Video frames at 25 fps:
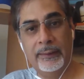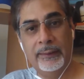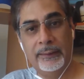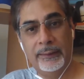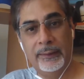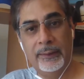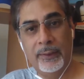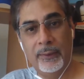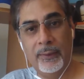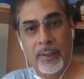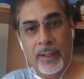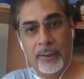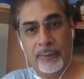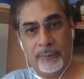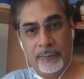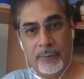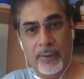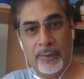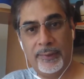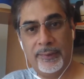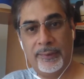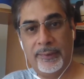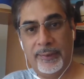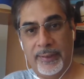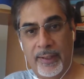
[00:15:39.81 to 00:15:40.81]

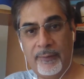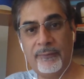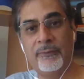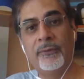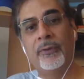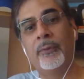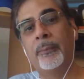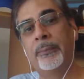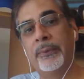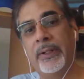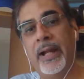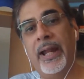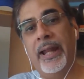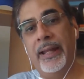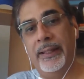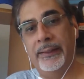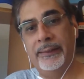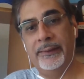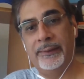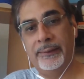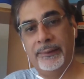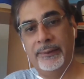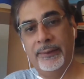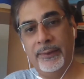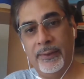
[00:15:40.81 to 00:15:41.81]
Across several
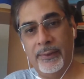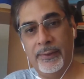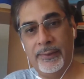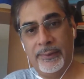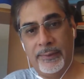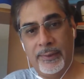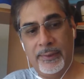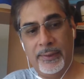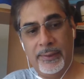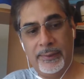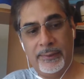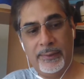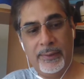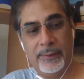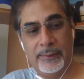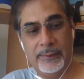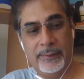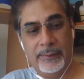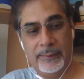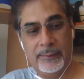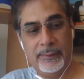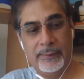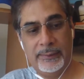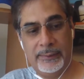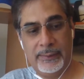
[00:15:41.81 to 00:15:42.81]
brands, so it's
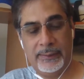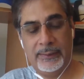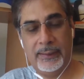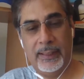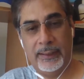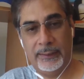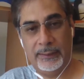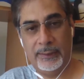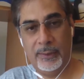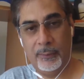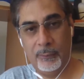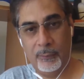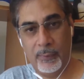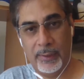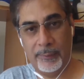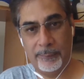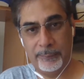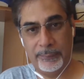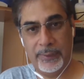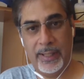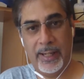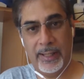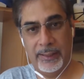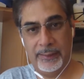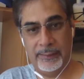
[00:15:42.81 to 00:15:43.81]
not just like, one
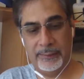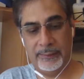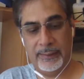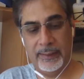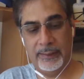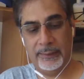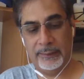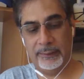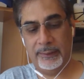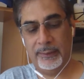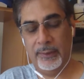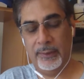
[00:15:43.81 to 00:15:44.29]
brand. It's like,